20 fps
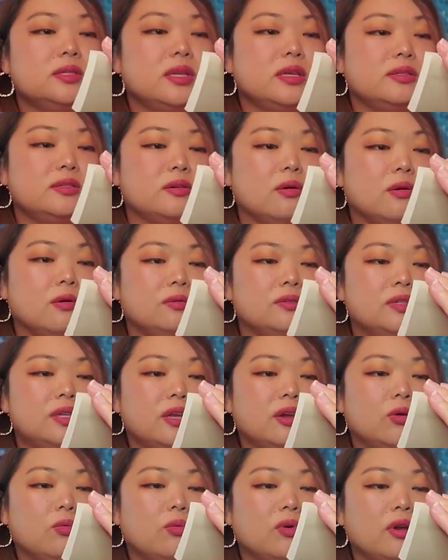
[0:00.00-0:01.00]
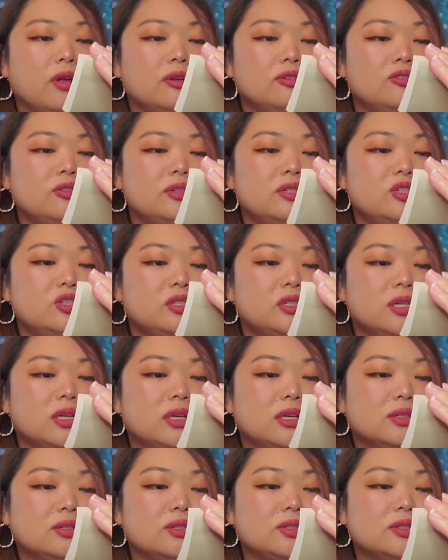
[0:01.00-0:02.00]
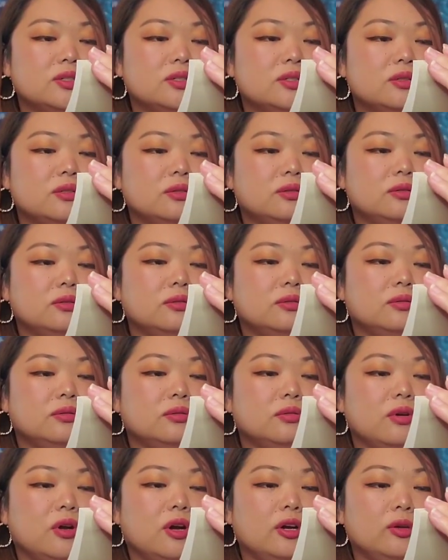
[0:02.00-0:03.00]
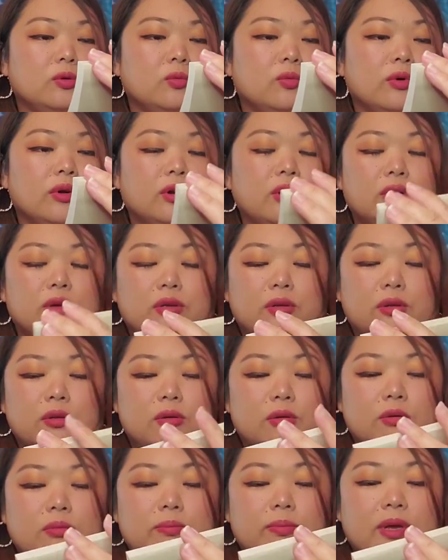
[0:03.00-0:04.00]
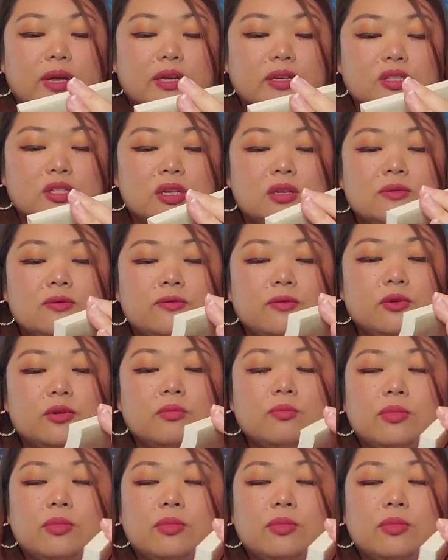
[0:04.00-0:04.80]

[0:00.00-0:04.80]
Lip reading: says, Ohh Deer 100 sheets artwork by Jennifer